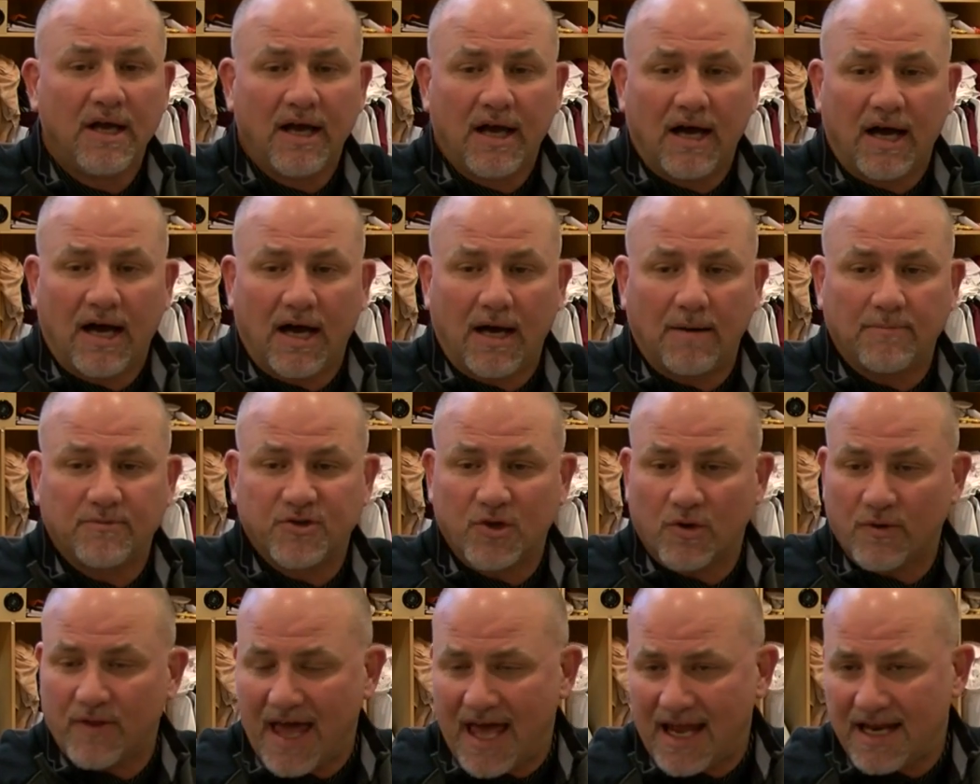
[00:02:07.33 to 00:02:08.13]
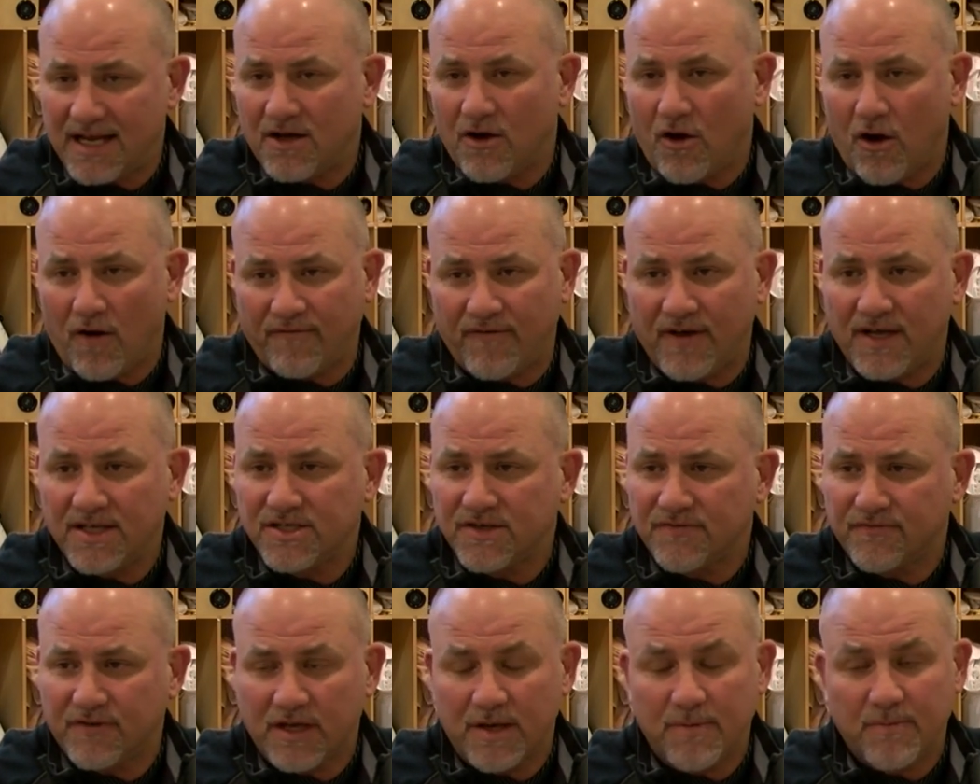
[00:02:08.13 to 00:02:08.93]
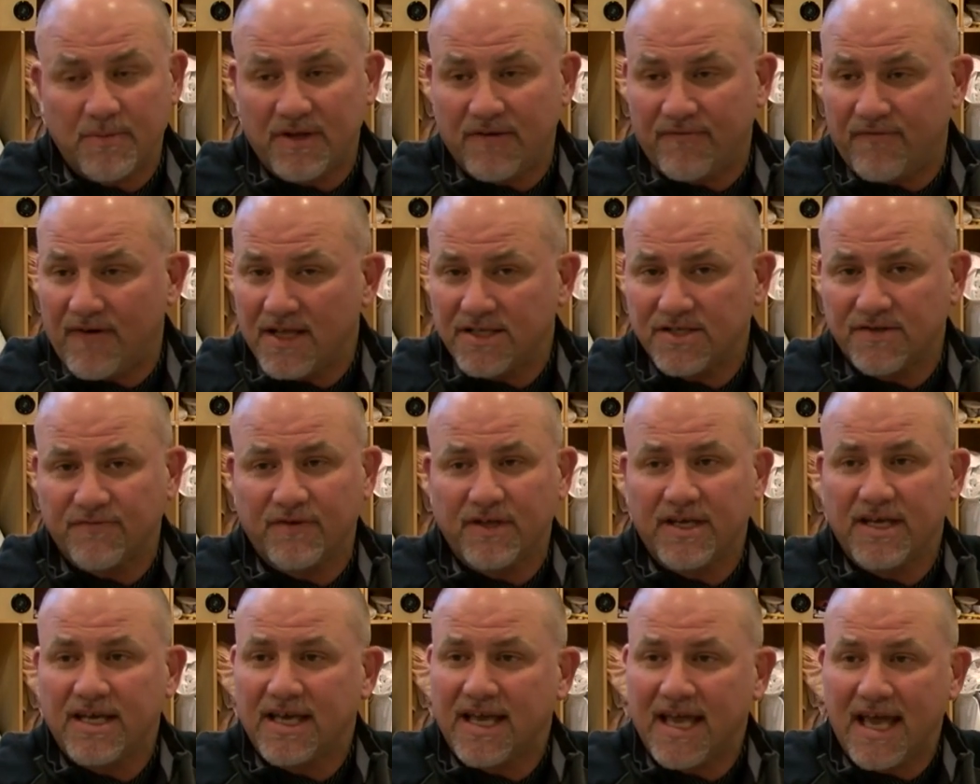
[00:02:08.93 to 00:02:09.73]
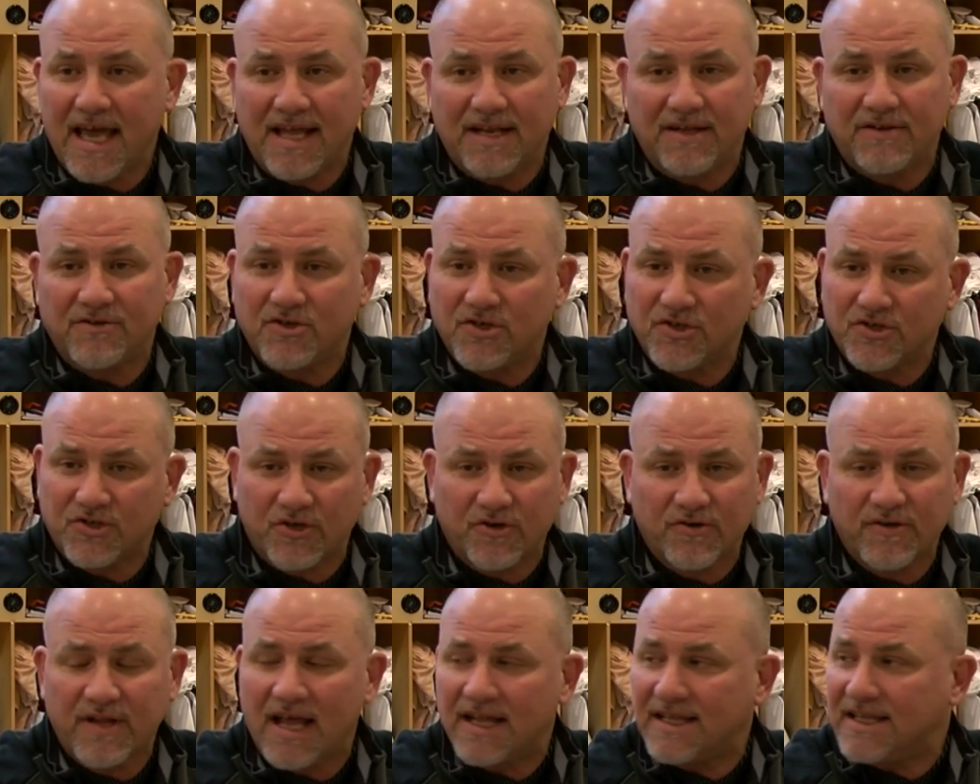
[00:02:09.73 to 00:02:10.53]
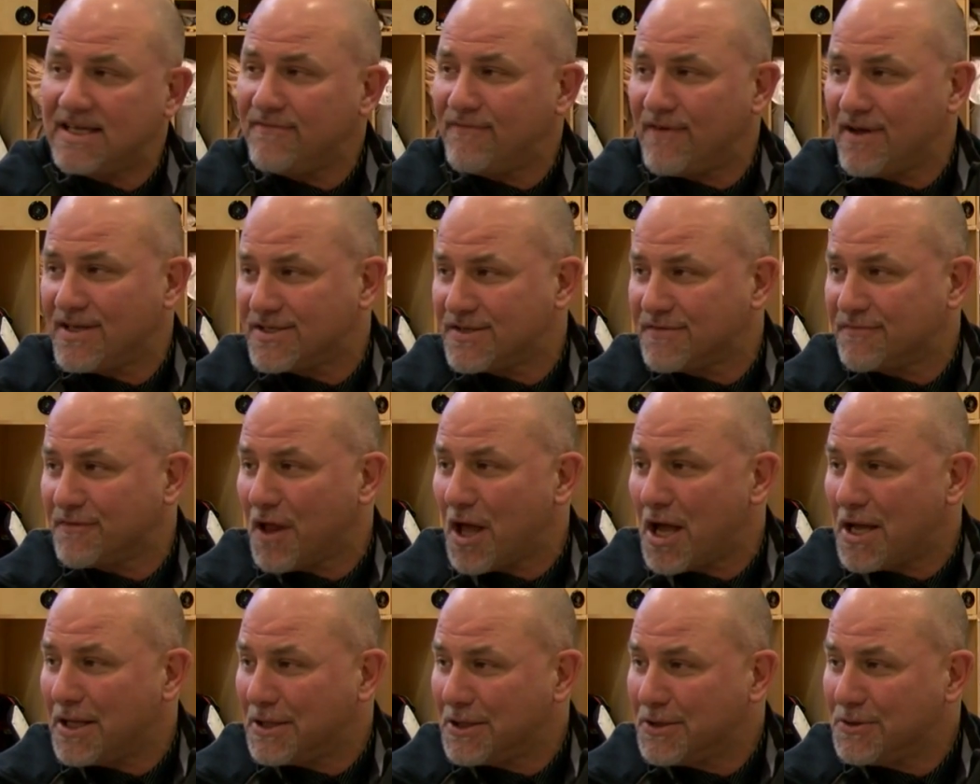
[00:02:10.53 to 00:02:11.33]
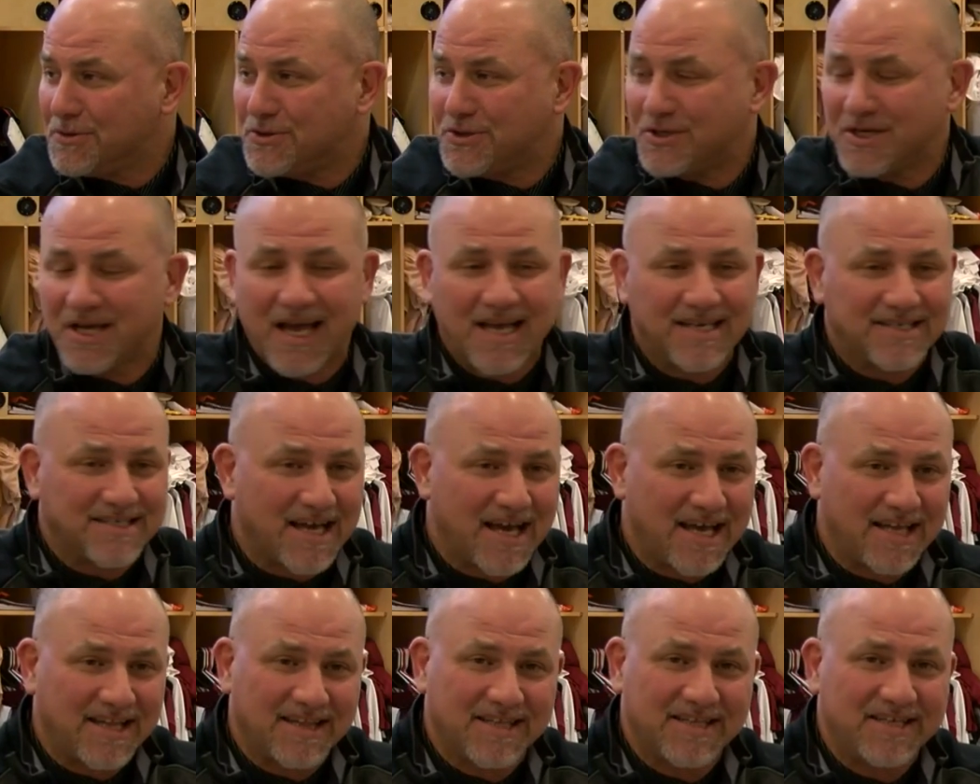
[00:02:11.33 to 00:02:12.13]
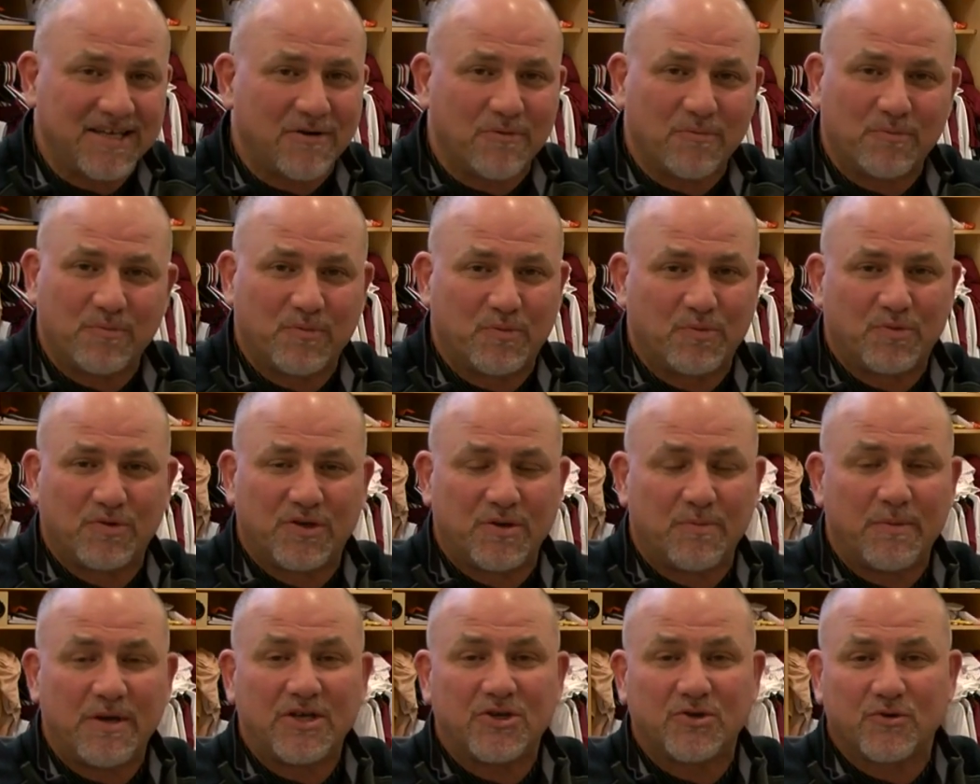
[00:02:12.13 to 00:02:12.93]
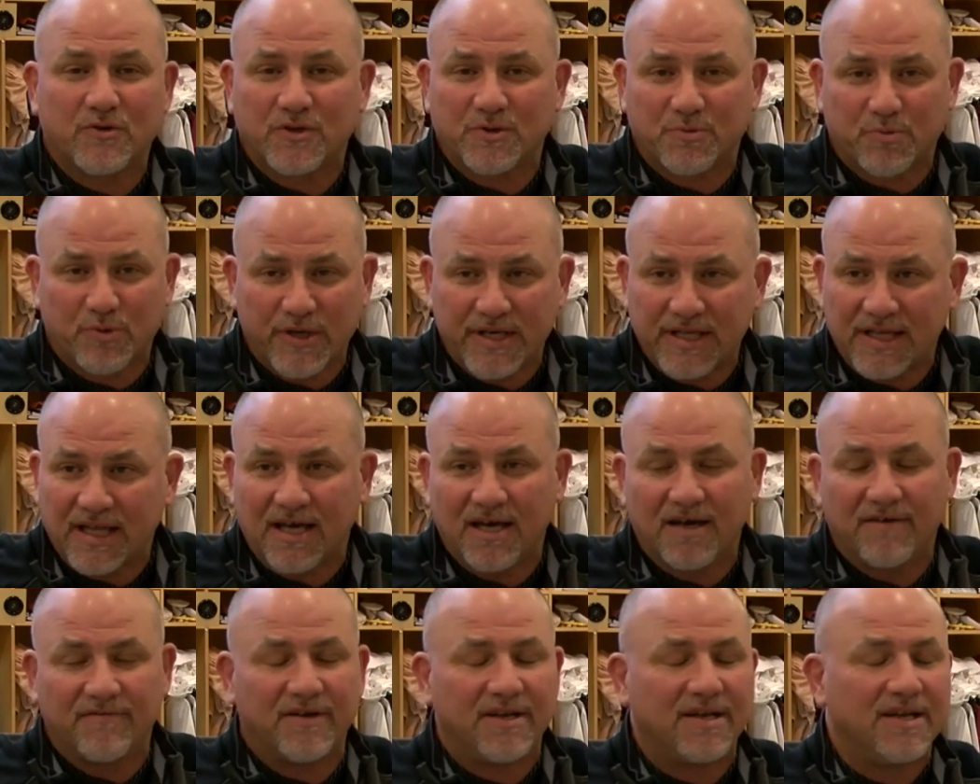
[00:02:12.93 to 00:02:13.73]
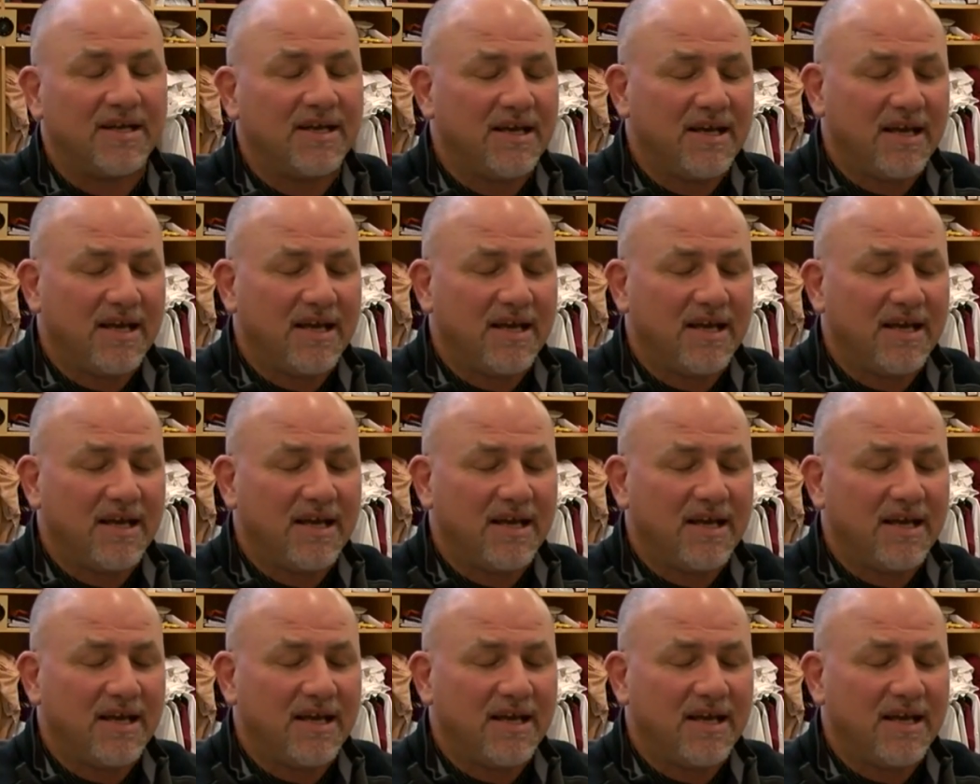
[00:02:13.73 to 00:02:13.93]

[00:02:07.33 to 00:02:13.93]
Um, so that offensively, defensively again, just turn that defensive line loose. You guys got you know Demetrius Breedlove and